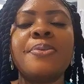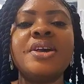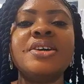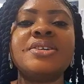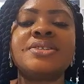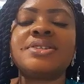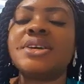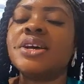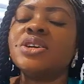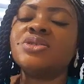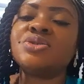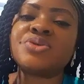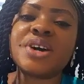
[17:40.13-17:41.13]
Please
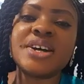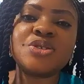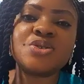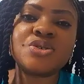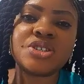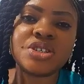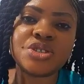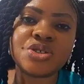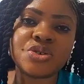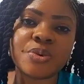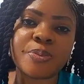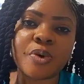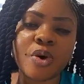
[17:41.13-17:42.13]
try to teach
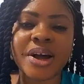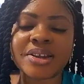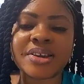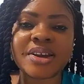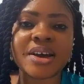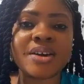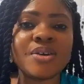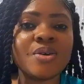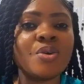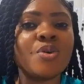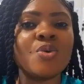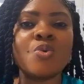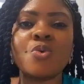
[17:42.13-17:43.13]
your partner
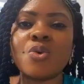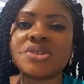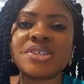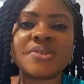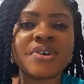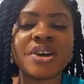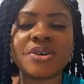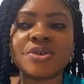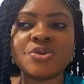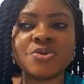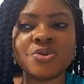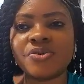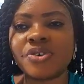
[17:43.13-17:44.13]
whatever you
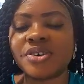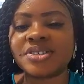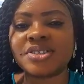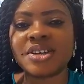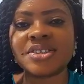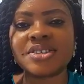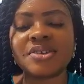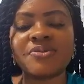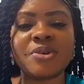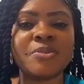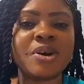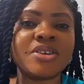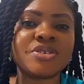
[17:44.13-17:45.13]
do. For instance, if
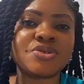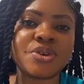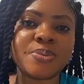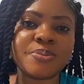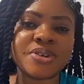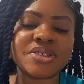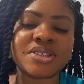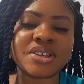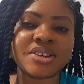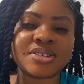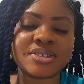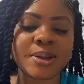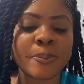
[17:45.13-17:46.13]
the man is doing
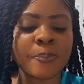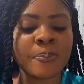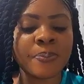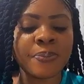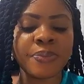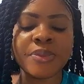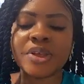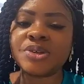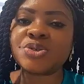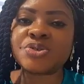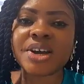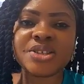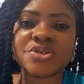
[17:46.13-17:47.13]
business,
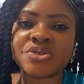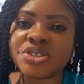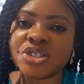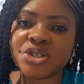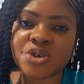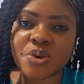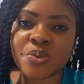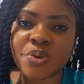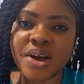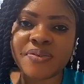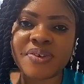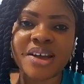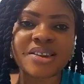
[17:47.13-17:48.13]
try to teach your
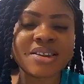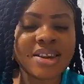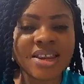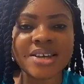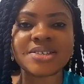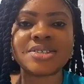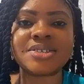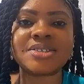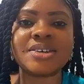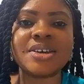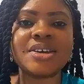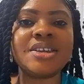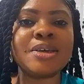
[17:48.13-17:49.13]
wife at least
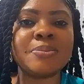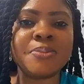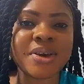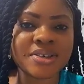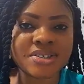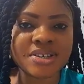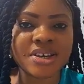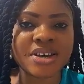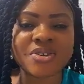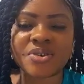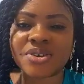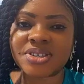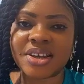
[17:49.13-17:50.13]
the
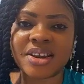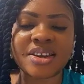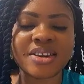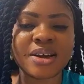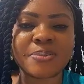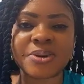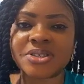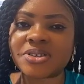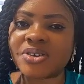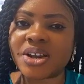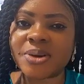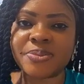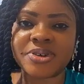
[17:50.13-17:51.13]
basic concerning that
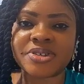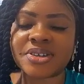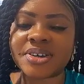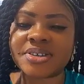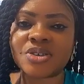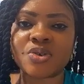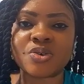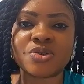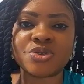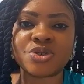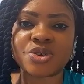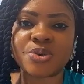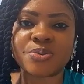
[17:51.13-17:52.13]
particular business or
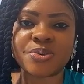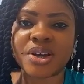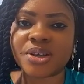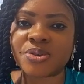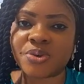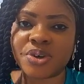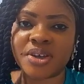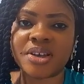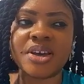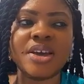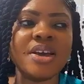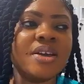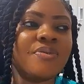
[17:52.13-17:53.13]
job you are doing.
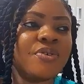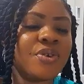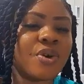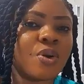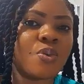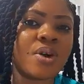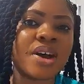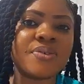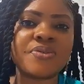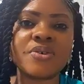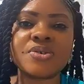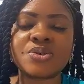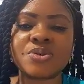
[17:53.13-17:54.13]
Even your wife
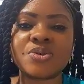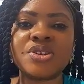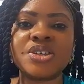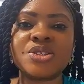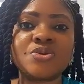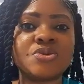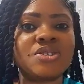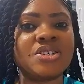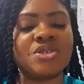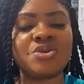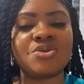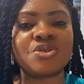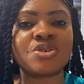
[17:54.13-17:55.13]
also needs to
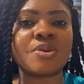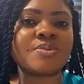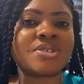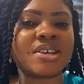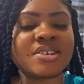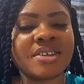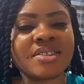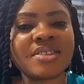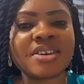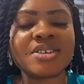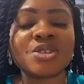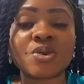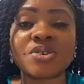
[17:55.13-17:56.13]
teach you some certain
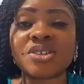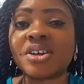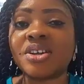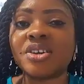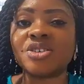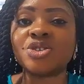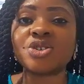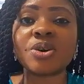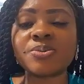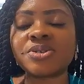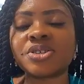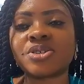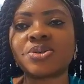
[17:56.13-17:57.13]
things concerning the
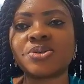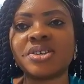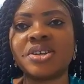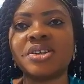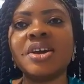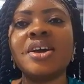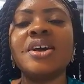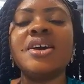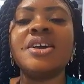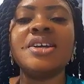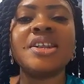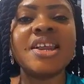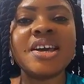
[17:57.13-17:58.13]
job she's doing.
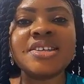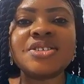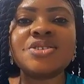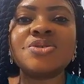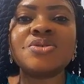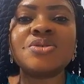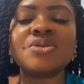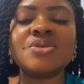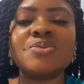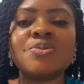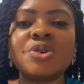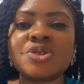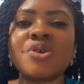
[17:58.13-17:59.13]
Let's
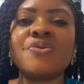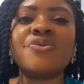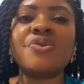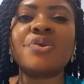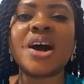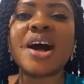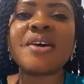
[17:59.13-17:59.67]
both of you